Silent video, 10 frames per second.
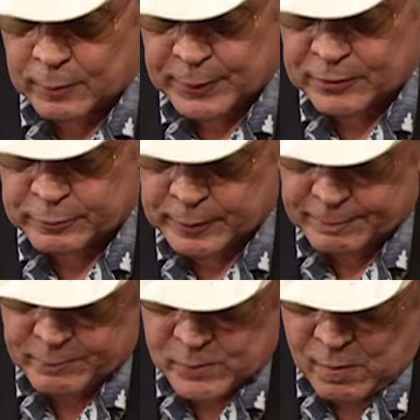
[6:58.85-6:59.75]
in the basement.
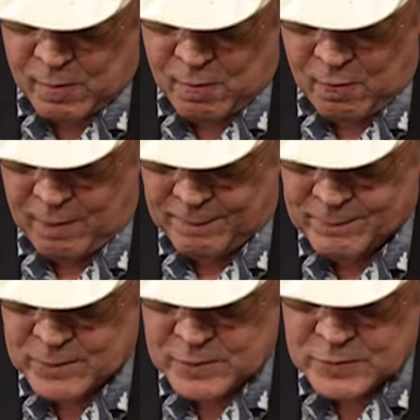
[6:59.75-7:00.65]

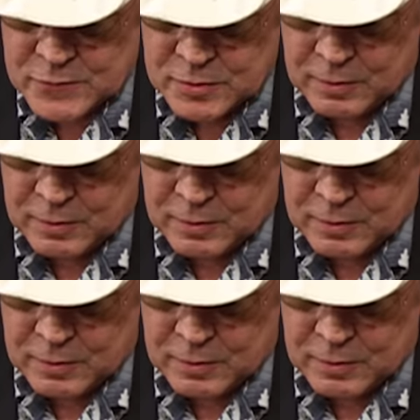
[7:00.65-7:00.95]
Johnny